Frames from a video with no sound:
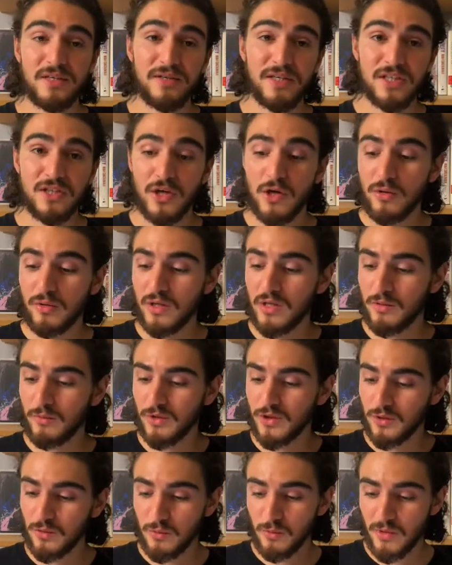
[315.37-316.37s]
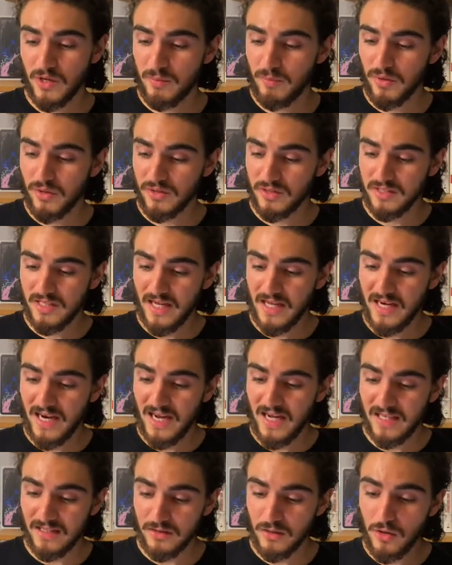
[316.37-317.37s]
token, which we set
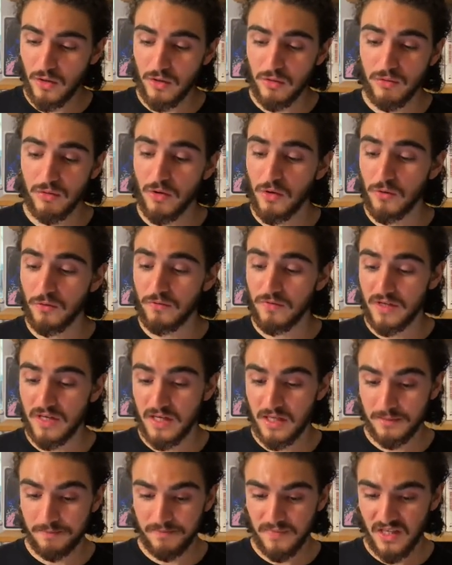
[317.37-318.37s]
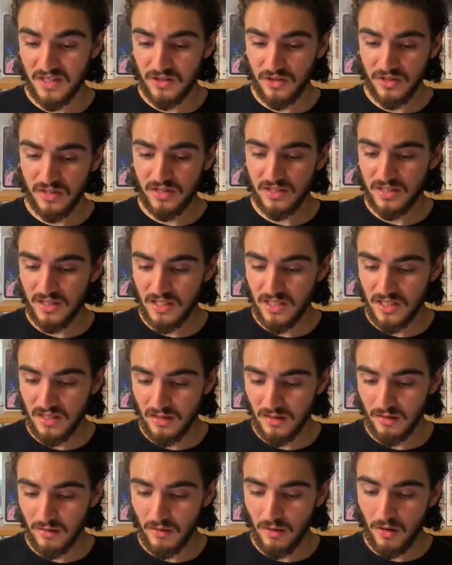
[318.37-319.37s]
as OOV, as you can see
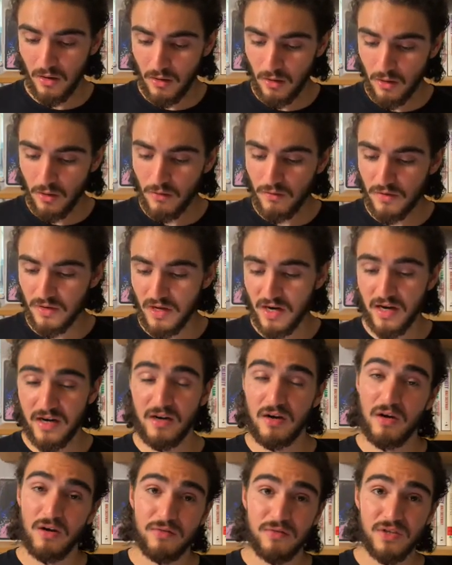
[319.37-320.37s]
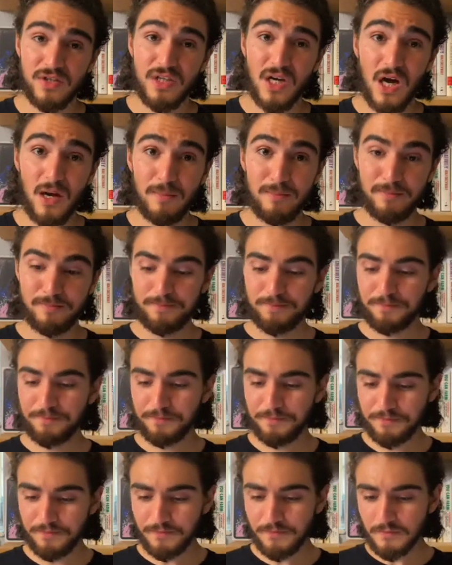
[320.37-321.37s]
over there on the top.
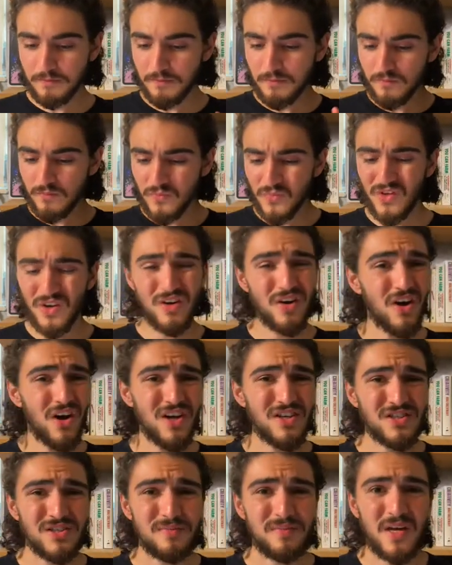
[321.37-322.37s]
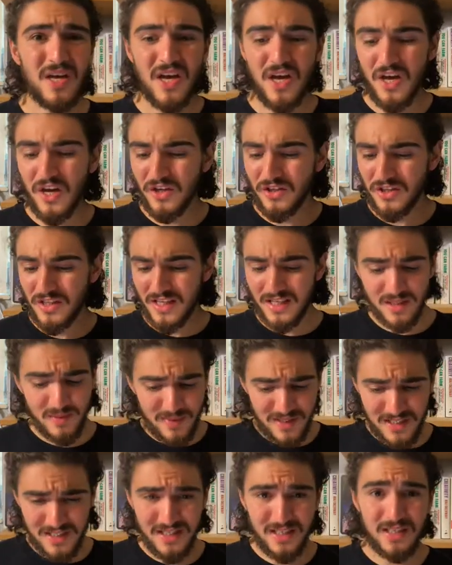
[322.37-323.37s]
Awesome. So yeah, that's
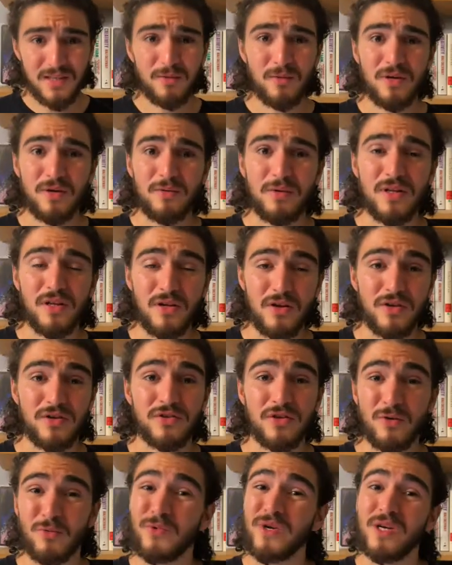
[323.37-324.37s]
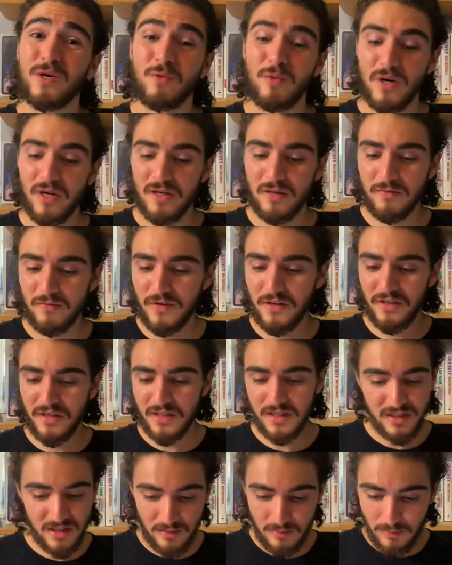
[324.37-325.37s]
basically what we learned on week 1. Very
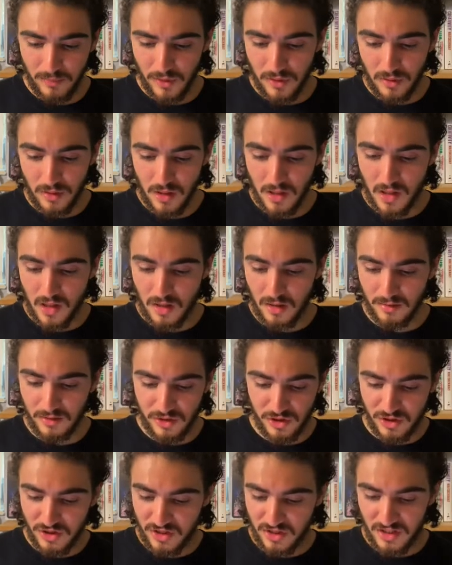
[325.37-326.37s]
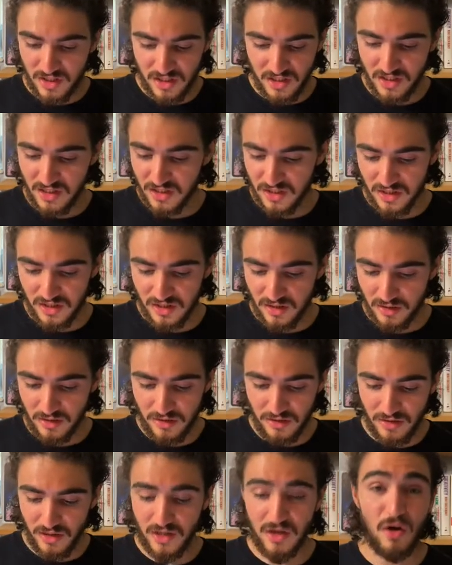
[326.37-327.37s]
simple. Just this is
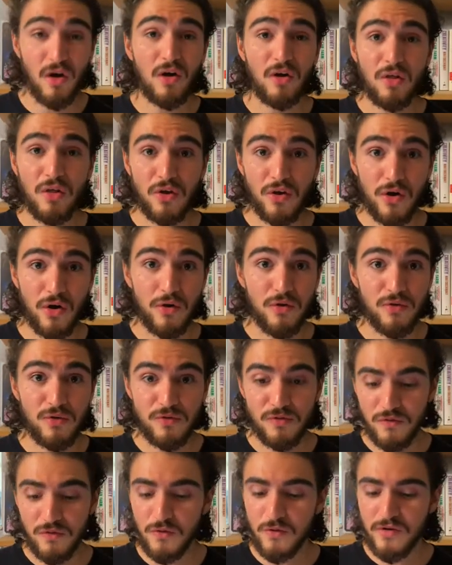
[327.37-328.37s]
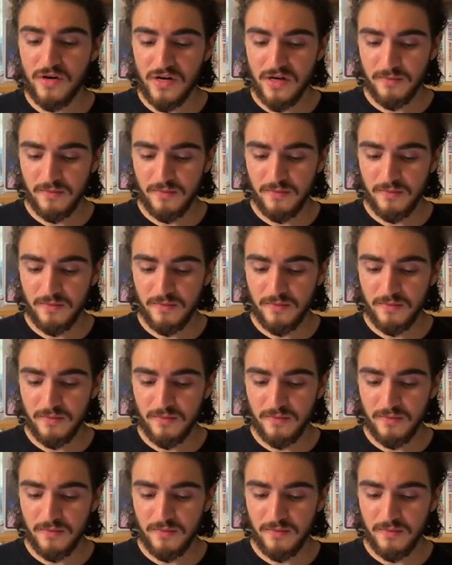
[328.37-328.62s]
literally all the code for it.